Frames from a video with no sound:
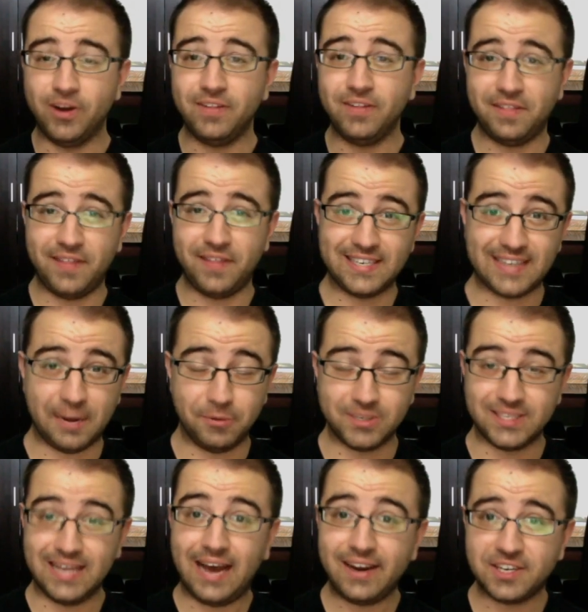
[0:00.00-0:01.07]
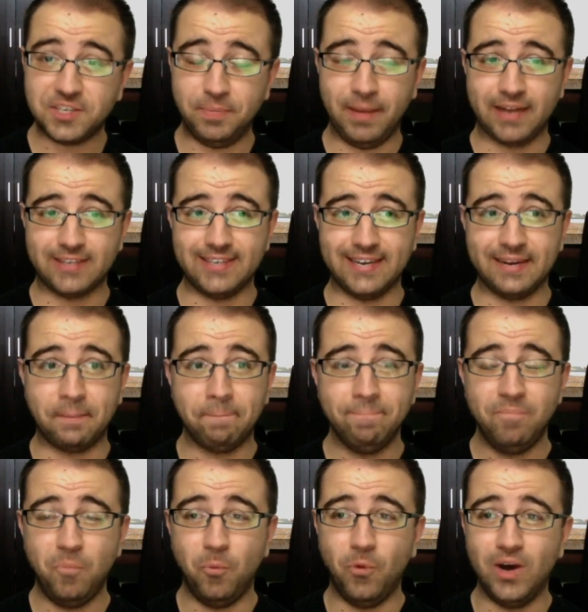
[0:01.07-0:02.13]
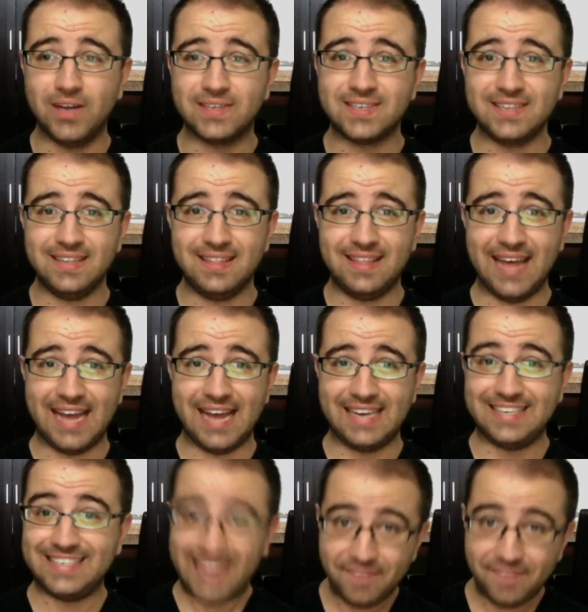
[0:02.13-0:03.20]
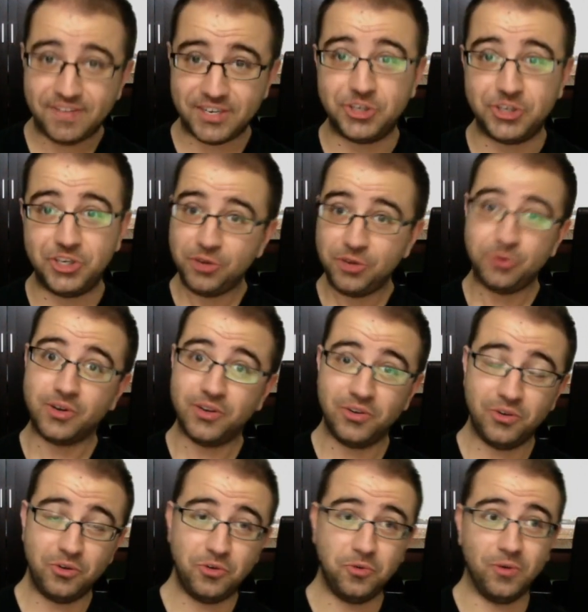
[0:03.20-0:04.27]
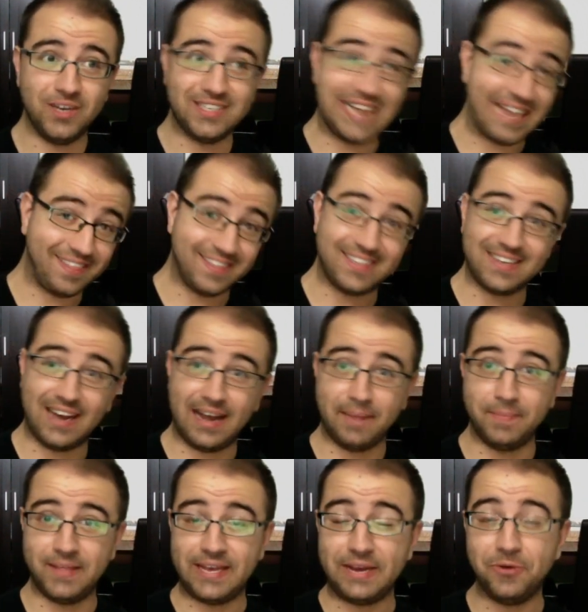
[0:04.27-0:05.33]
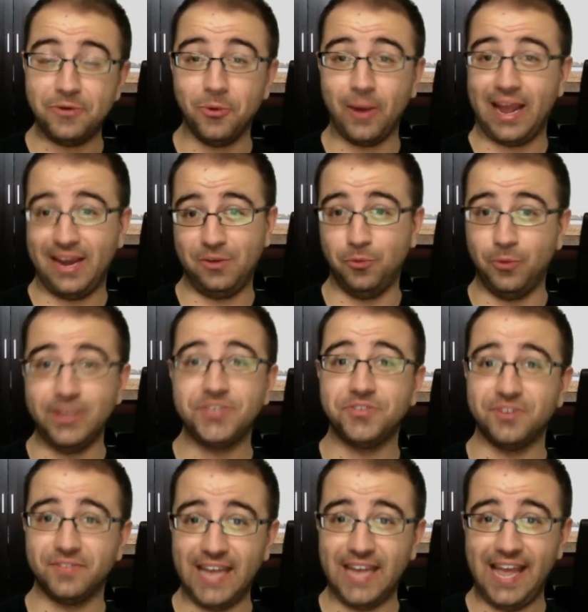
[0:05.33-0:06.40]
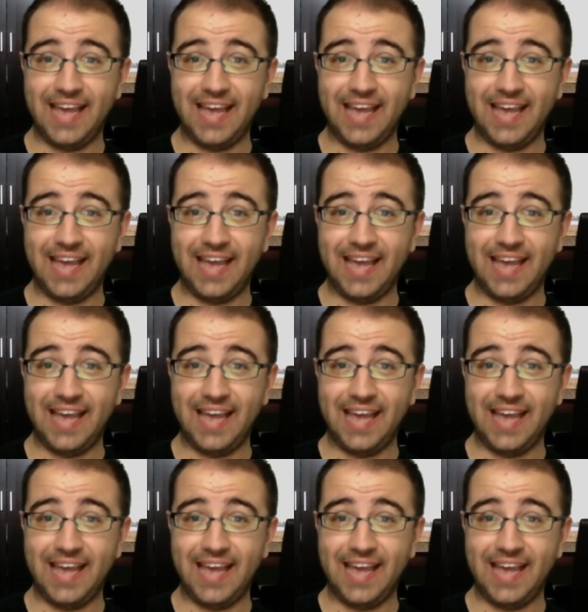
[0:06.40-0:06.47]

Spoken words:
One of the things I was not expecting was that David Duke, who was at the time the Grand Wizard of the